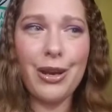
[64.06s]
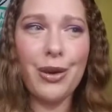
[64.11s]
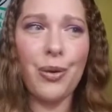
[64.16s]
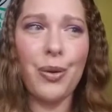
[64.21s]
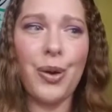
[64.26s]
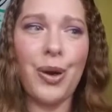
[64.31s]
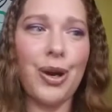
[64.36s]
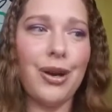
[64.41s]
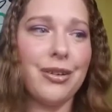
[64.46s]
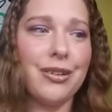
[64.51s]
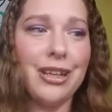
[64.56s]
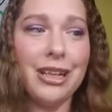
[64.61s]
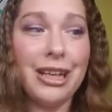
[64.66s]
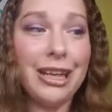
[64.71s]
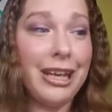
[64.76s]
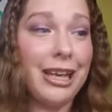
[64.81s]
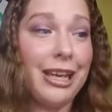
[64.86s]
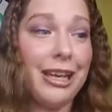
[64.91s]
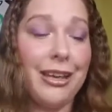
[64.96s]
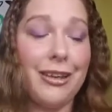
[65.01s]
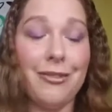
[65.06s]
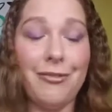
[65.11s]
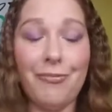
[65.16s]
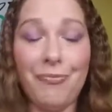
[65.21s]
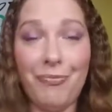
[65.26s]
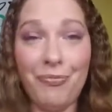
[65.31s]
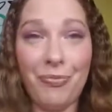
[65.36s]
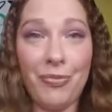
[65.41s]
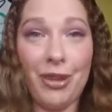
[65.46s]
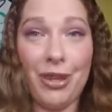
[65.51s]
or
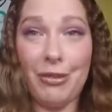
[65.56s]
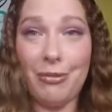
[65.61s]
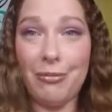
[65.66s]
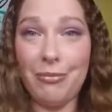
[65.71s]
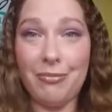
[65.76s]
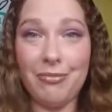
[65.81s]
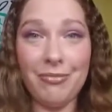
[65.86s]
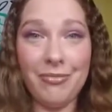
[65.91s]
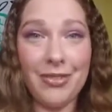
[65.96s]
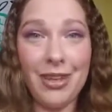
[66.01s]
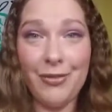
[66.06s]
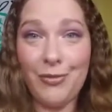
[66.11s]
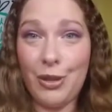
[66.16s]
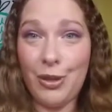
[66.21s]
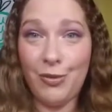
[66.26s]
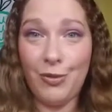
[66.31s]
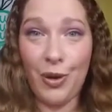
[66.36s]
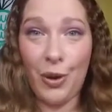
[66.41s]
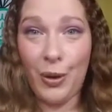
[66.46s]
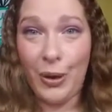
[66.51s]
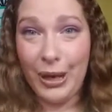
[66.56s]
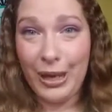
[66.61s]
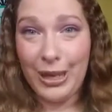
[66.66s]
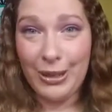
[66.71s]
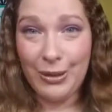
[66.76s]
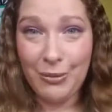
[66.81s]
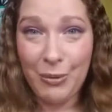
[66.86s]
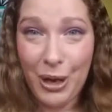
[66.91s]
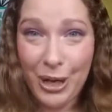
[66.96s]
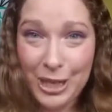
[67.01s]
if you've already
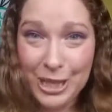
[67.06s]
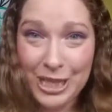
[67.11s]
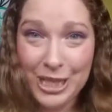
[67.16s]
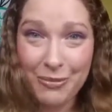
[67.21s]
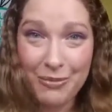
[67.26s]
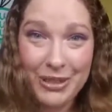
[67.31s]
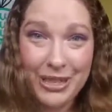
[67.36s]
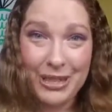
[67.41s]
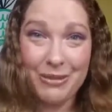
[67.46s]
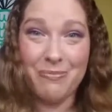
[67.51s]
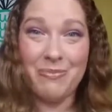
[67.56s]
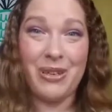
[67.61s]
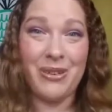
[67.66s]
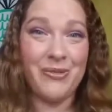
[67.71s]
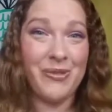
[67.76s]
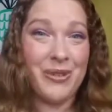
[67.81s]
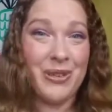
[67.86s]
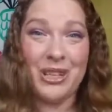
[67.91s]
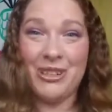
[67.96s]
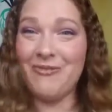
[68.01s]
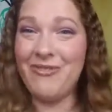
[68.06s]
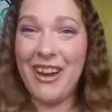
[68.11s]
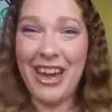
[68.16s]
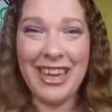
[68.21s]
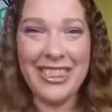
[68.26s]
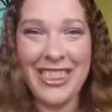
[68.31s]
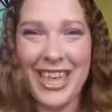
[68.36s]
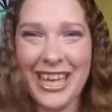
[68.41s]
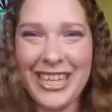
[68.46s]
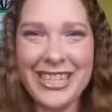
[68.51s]
watched some of them before
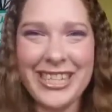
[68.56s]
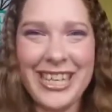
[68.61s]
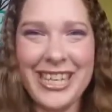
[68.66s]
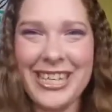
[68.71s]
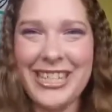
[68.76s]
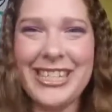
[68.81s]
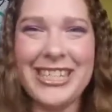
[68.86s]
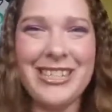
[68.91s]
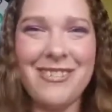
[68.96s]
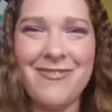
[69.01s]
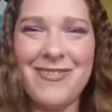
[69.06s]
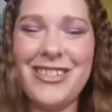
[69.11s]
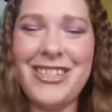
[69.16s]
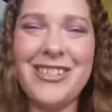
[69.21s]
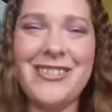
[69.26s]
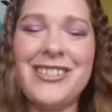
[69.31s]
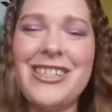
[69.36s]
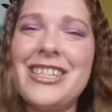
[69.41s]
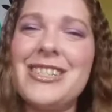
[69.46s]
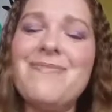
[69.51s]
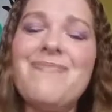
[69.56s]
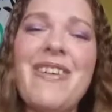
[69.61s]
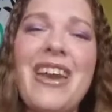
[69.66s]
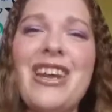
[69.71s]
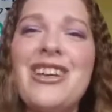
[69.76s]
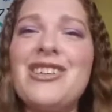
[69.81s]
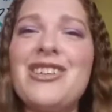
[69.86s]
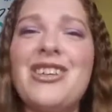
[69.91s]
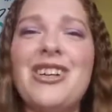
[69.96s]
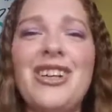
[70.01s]
mine, that's awesome too. Just make
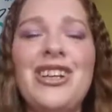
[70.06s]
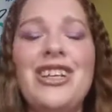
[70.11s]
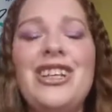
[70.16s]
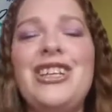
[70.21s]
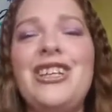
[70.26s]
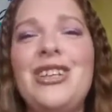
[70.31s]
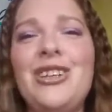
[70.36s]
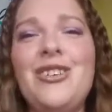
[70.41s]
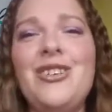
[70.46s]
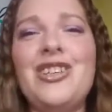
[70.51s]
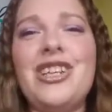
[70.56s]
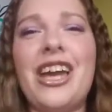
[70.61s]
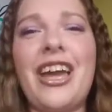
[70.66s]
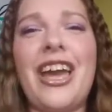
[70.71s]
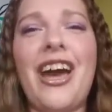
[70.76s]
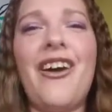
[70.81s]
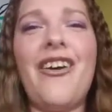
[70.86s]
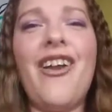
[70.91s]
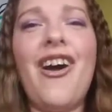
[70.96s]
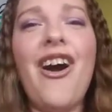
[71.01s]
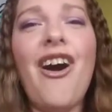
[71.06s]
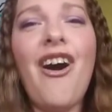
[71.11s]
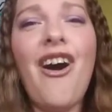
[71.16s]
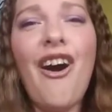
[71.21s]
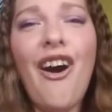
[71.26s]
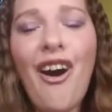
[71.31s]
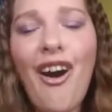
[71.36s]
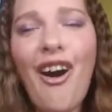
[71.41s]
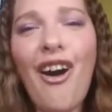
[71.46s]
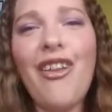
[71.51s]
sure you check out
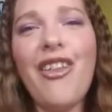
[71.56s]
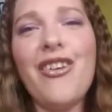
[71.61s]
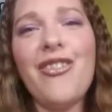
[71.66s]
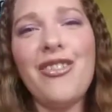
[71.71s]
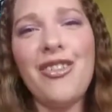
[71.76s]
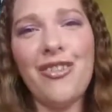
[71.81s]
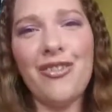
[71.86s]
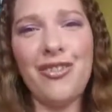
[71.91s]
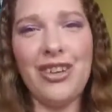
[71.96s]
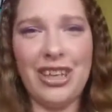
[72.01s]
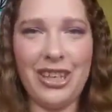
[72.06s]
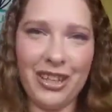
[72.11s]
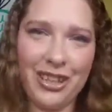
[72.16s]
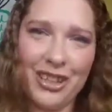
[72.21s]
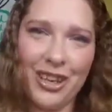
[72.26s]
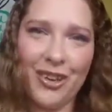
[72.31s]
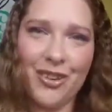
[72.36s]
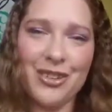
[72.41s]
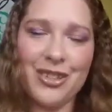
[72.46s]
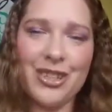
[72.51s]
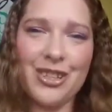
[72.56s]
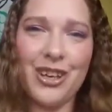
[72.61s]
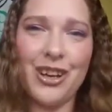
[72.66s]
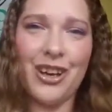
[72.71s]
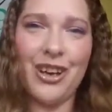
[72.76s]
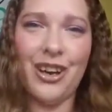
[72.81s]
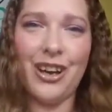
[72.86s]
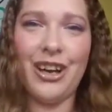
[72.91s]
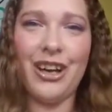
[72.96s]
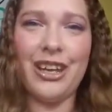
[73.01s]
all of the videos
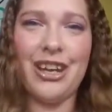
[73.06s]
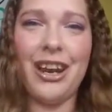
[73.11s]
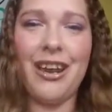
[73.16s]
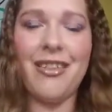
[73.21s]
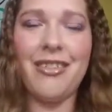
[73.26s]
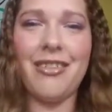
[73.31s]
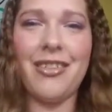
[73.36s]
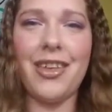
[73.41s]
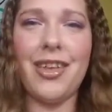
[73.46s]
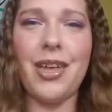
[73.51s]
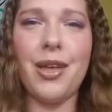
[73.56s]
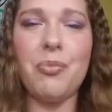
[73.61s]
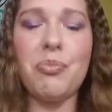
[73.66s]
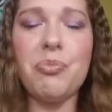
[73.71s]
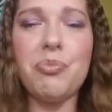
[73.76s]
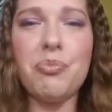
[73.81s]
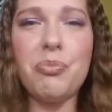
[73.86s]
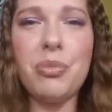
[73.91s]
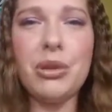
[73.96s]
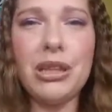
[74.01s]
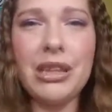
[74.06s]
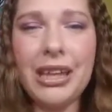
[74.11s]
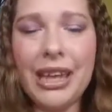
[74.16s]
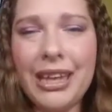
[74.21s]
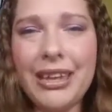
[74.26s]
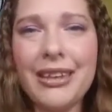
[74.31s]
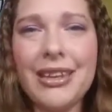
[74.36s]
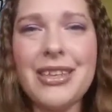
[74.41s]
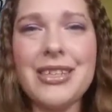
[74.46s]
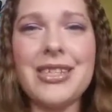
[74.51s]
on the
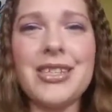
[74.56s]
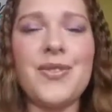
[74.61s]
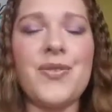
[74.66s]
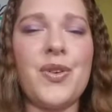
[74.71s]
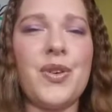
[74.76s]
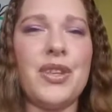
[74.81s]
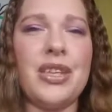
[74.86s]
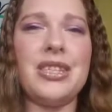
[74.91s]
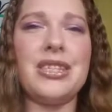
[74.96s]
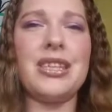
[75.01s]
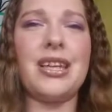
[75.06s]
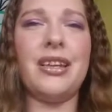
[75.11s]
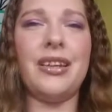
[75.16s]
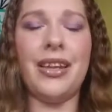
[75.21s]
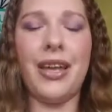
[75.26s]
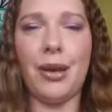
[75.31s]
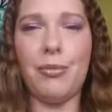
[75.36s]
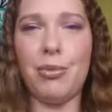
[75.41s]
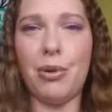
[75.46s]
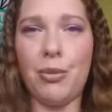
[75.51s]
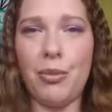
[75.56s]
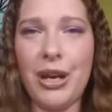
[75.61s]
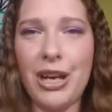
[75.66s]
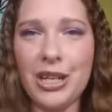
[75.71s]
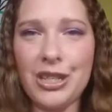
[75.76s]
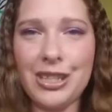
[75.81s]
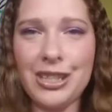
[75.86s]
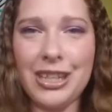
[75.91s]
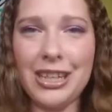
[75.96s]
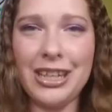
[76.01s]
playlist for this
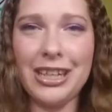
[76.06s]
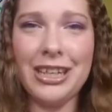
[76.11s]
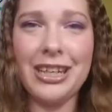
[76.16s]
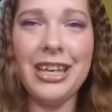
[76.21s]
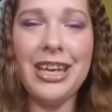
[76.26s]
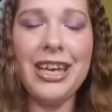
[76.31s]
collaboration.